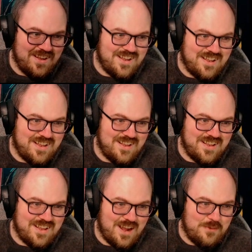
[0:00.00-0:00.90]

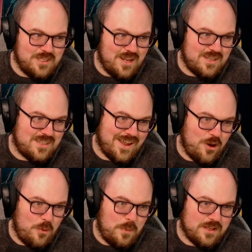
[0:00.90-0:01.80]
Uh, I was gonna say
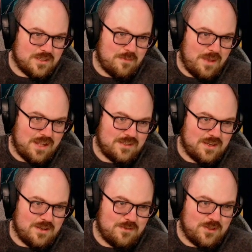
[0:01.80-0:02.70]
I hope it doesn't make it to
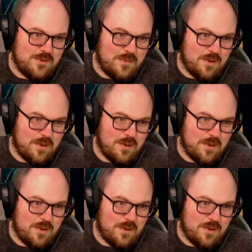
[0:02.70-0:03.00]
YouTube,